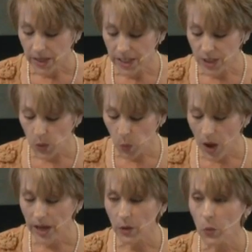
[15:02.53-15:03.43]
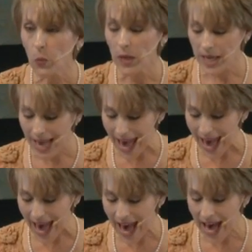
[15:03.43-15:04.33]
It's what we
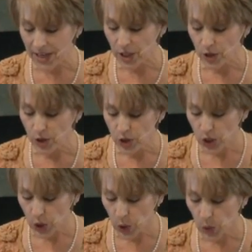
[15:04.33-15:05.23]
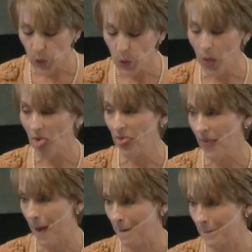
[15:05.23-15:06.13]
add to
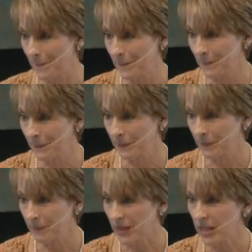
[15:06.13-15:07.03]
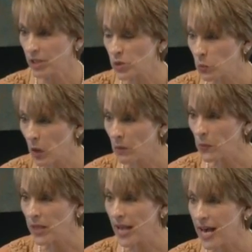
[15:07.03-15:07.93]
them. It's
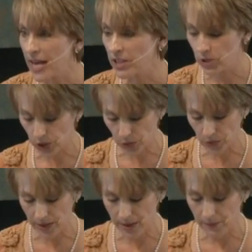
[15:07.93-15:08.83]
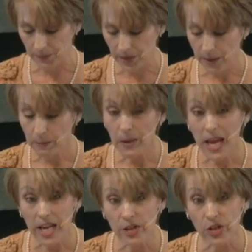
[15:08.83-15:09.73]
what we add to them.
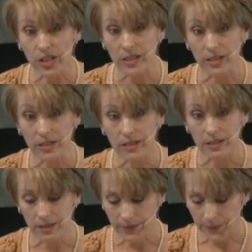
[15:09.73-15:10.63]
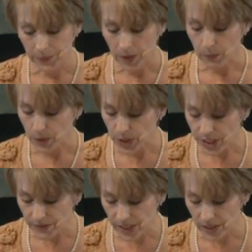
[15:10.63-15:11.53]
Patience,
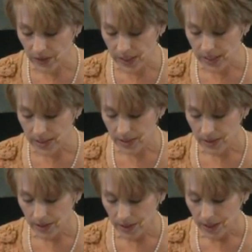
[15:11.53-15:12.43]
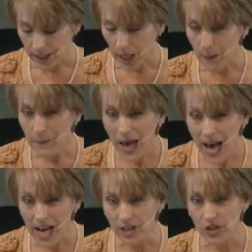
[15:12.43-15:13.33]
perseverance,
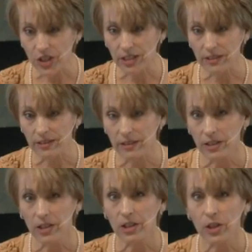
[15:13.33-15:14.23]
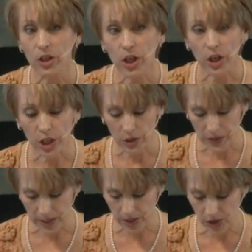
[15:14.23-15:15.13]
compassion,
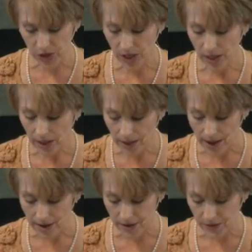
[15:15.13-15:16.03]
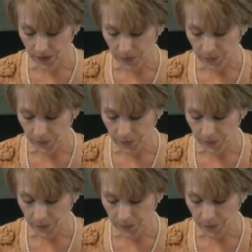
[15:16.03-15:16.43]
courage, love.